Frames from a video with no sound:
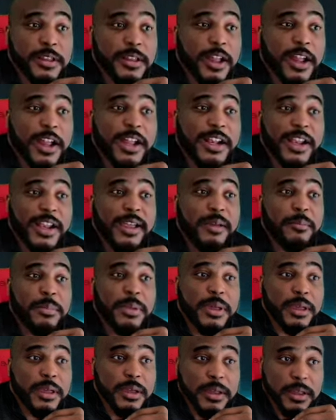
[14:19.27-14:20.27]
I ain't that
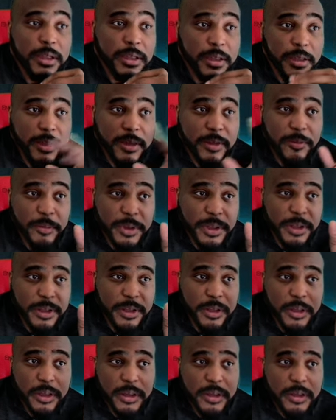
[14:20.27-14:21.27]
big, but
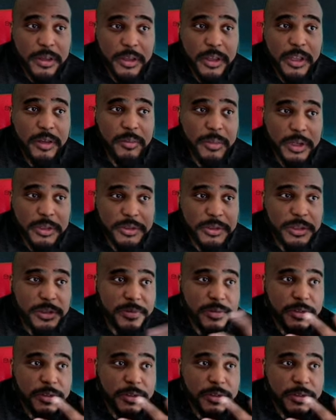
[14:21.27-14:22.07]
you get my drift.